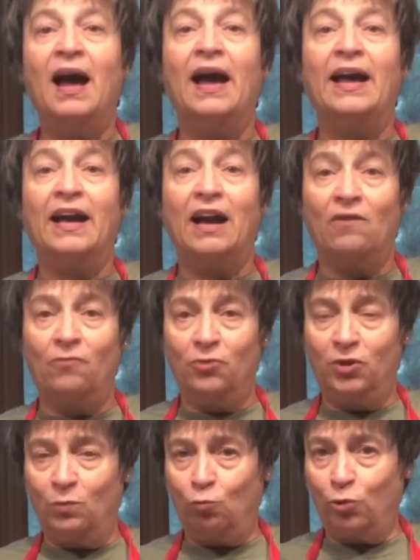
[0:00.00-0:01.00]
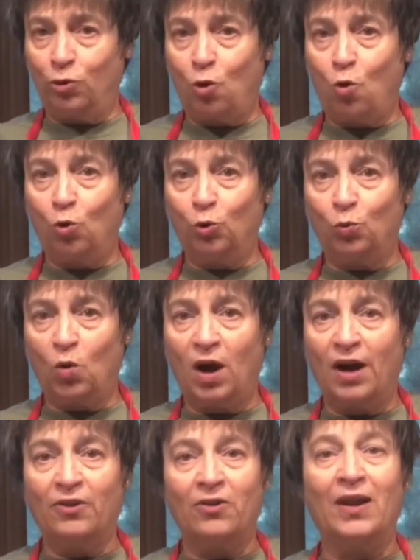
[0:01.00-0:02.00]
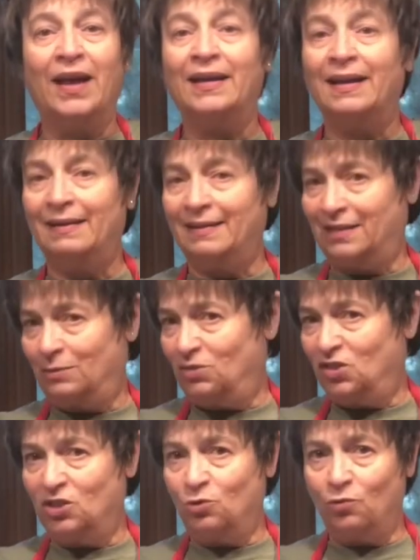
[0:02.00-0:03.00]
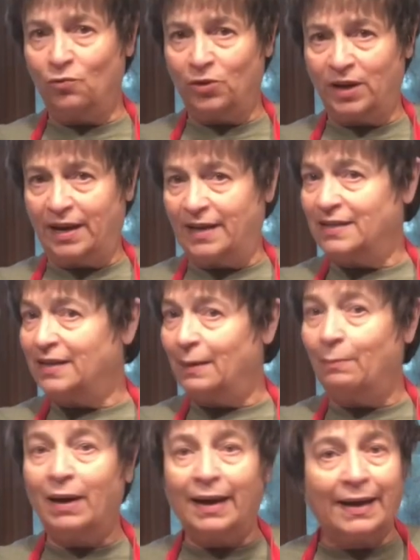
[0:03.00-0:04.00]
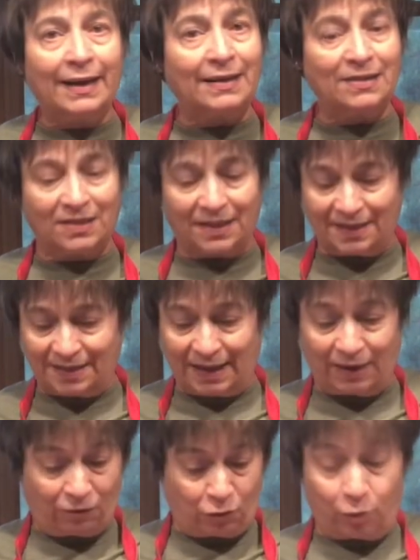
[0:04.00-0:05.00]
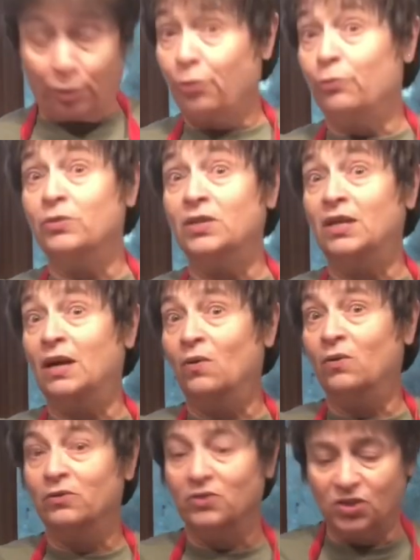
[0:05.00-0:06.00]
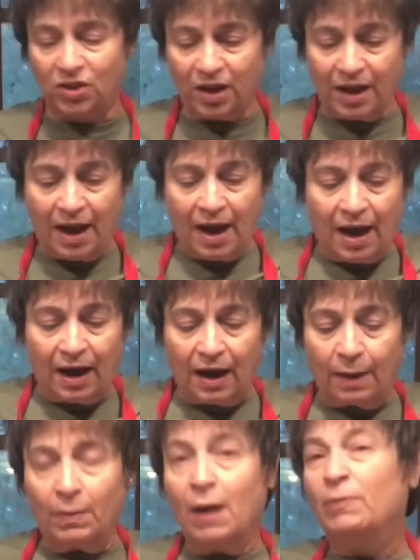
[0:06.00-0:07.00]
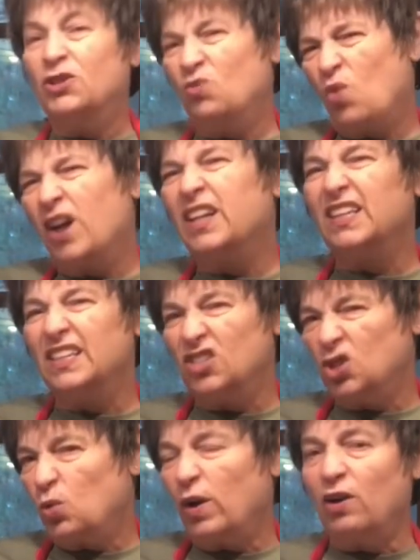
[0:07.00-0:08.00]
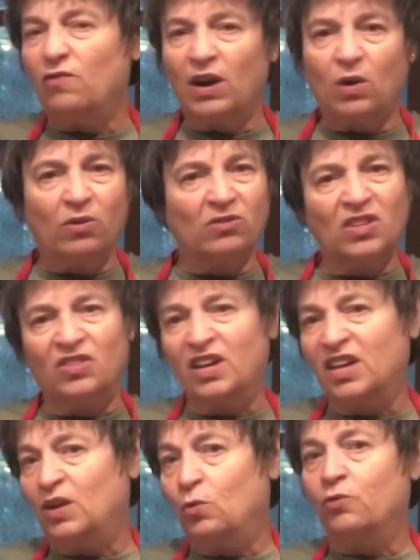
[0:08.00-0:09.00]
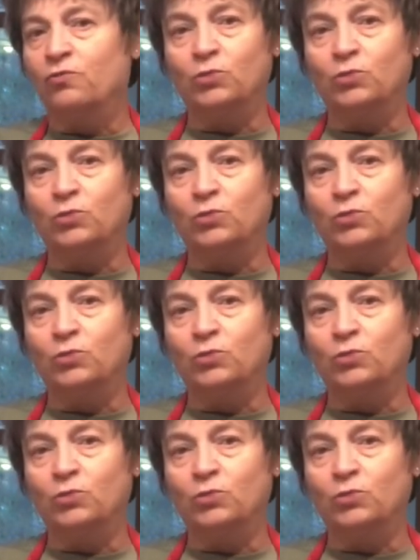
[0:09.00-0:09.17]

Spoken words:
I covered them with cold water, and I let them sit overnight. In my case, they sat for 13 hours. But you want at least 12 hours. I think anywhere from